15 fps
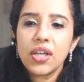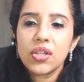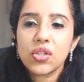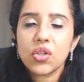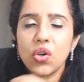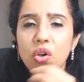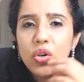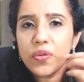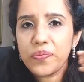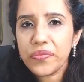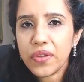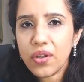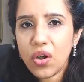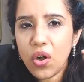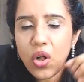So
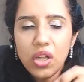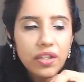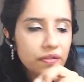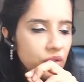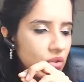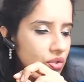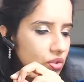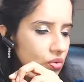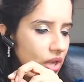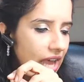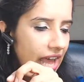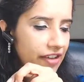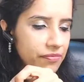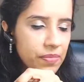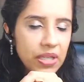all of those who
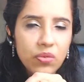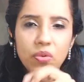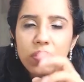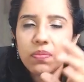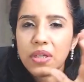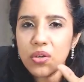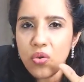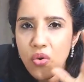have been with me,